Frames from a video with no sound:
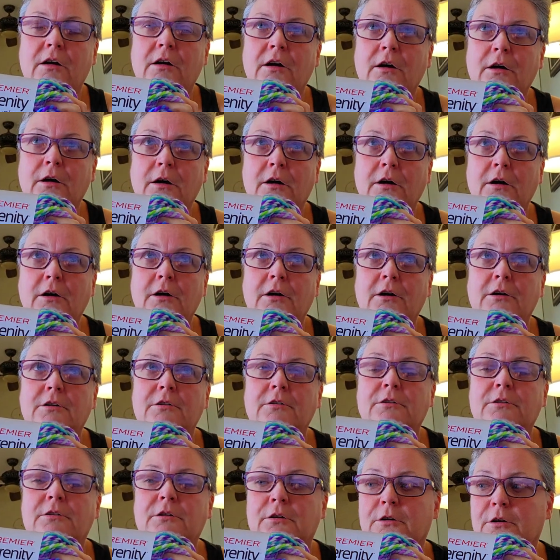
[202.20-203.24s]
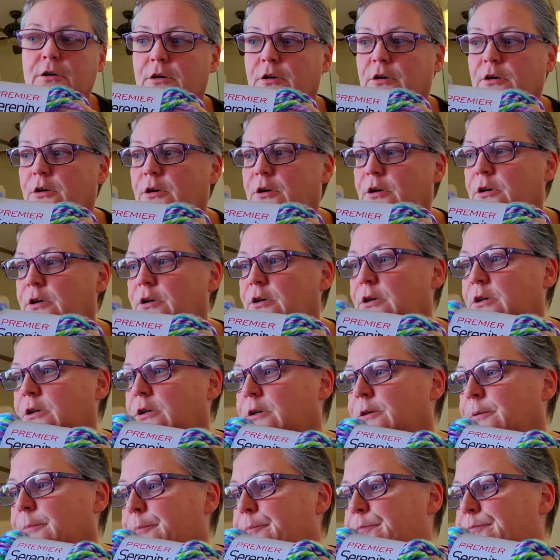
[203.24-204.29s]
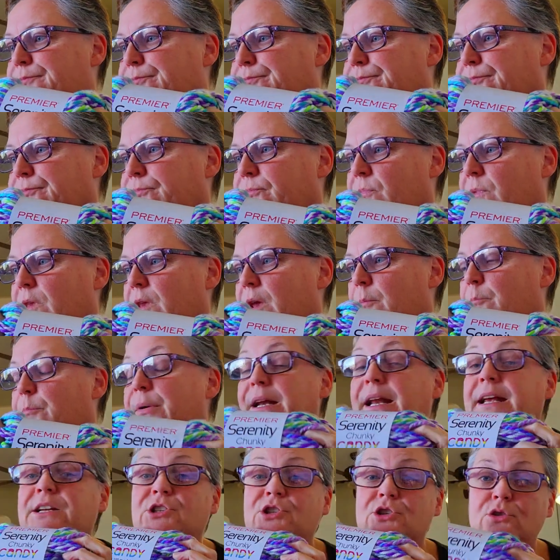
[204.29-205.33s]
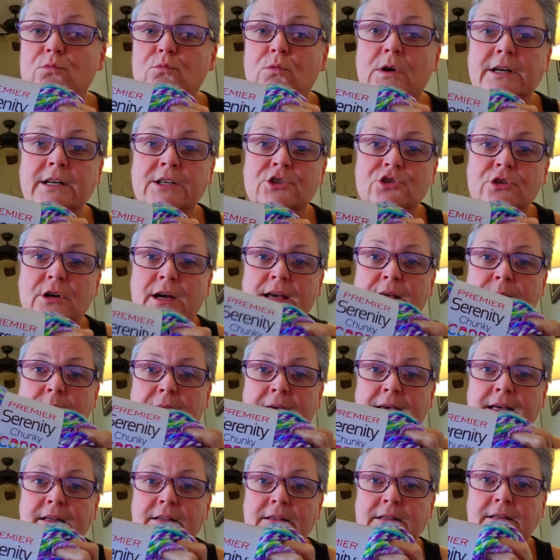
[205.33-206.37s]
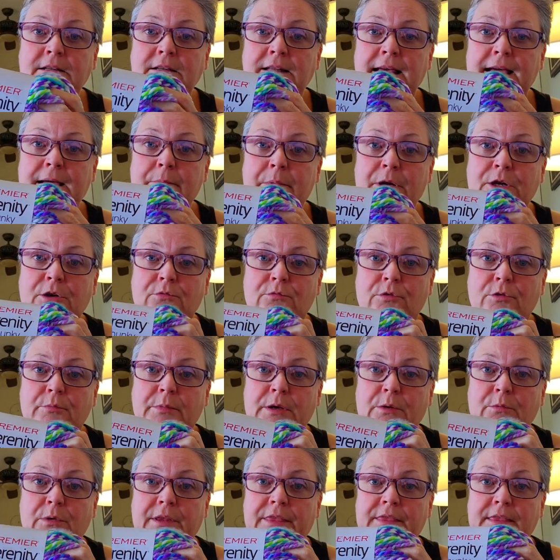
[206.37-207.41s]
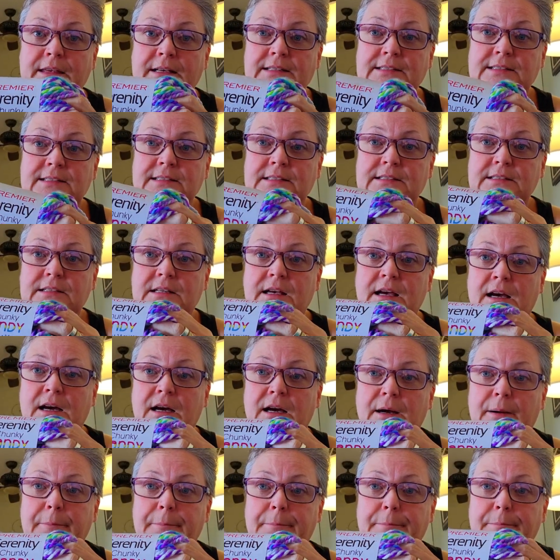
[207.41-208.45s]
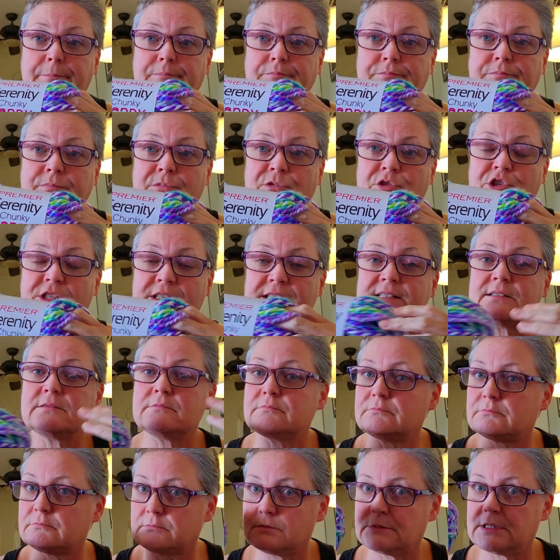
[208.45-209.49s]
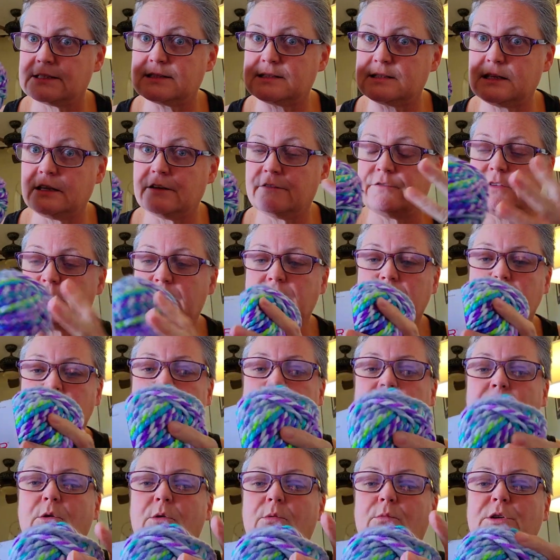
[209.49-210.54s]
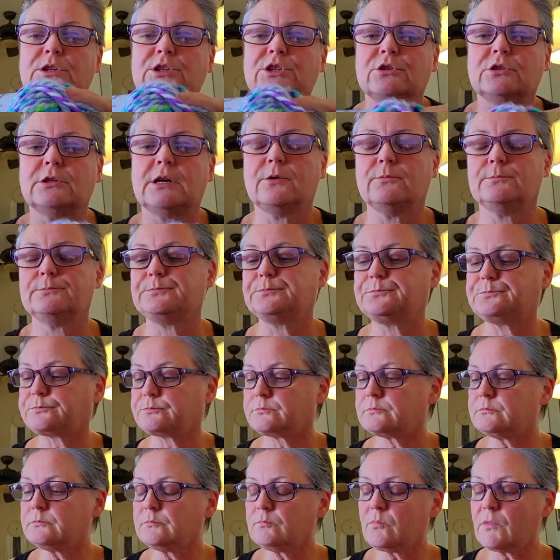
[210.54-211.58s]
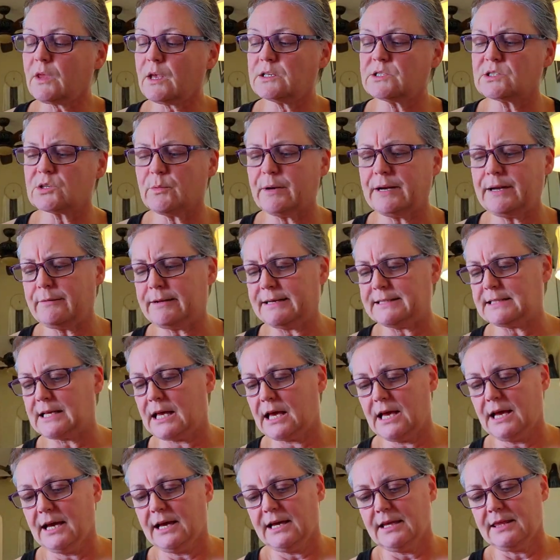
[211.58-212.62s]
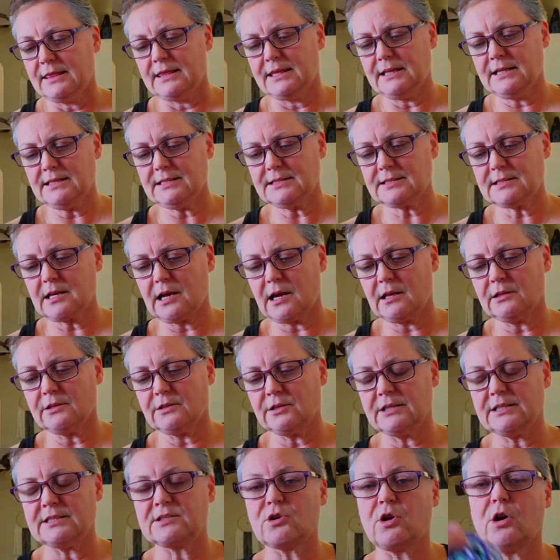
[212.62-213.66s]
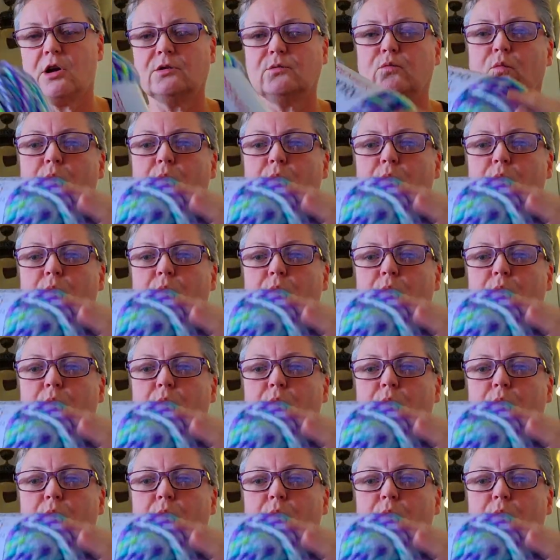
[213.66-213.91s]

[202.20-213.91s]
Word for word: oh, but I do want to try and make a little amigurumi with this um, just to see if it how it would turn out. So anyways, this color is called